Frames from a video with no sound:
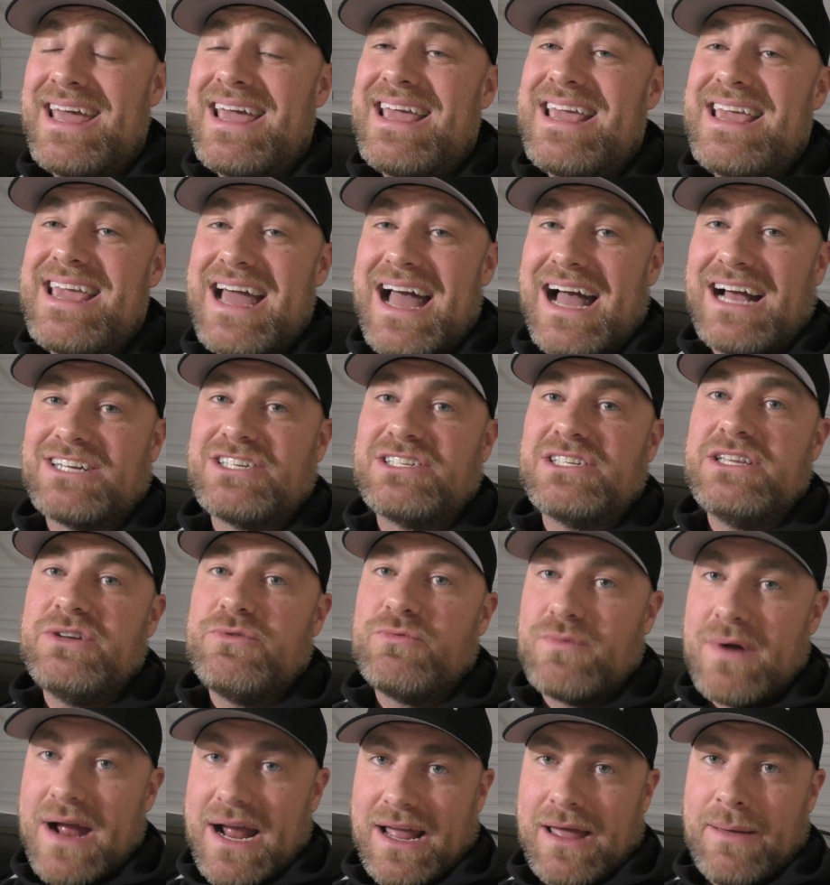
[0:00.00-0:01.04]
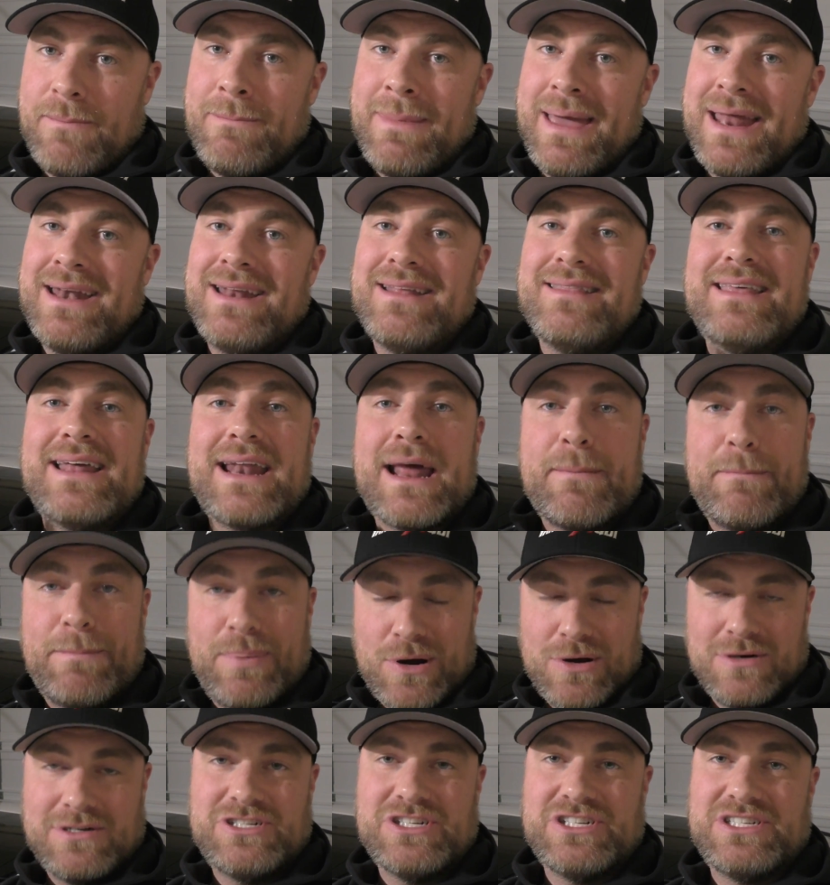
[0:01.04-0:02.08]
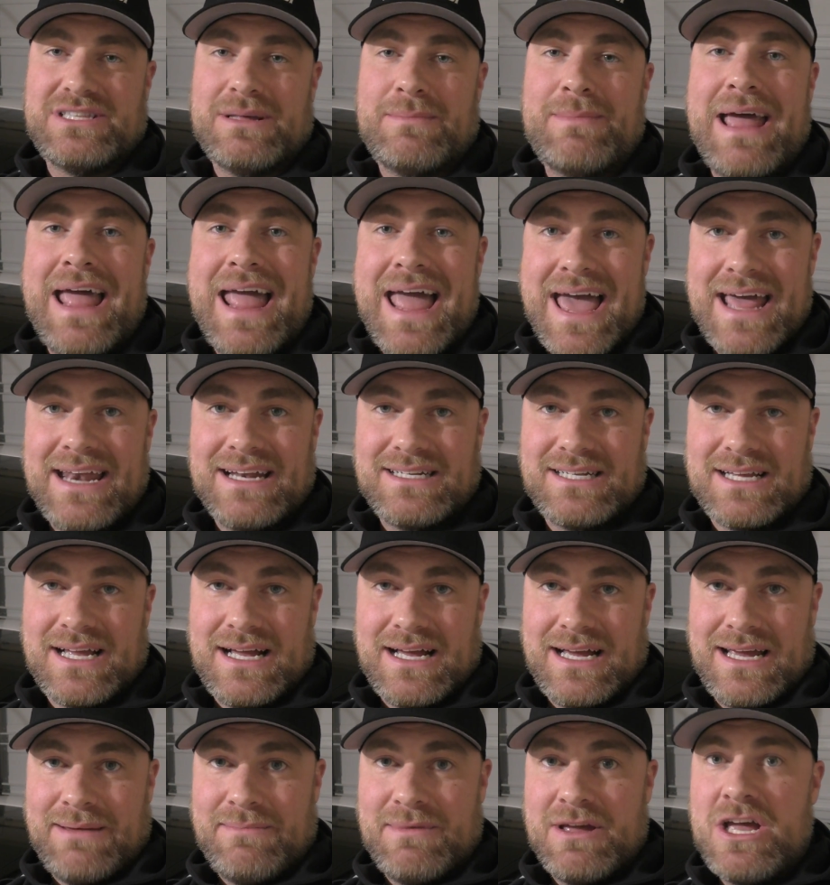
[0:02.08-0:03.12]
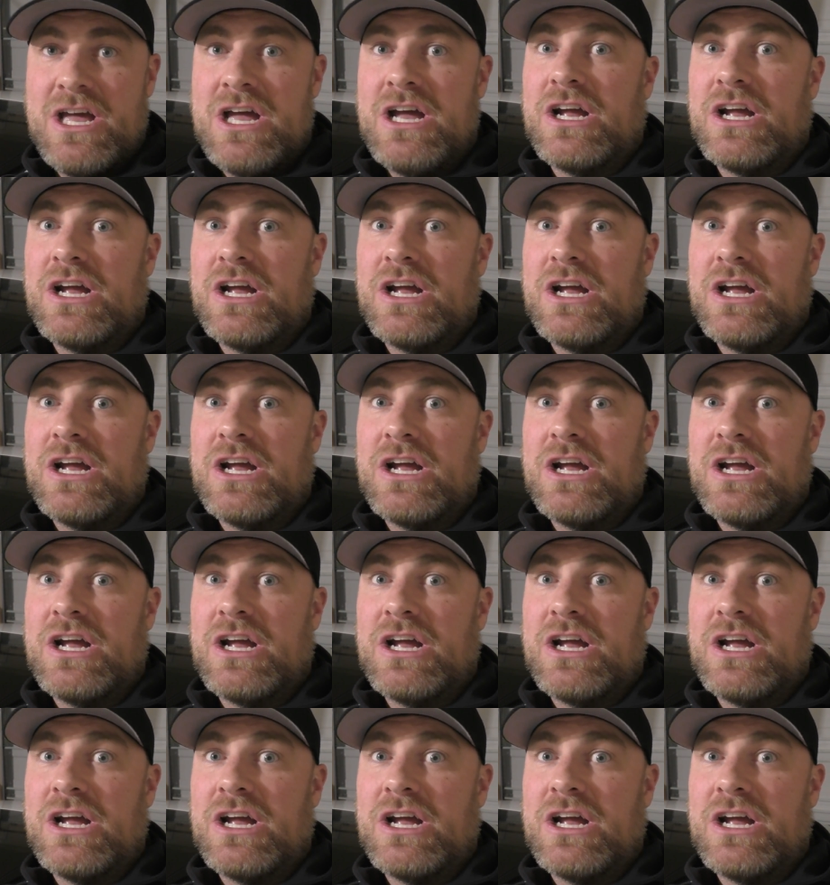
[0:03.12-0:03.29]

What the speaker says: He actually recommended that I purchase them ahead of time.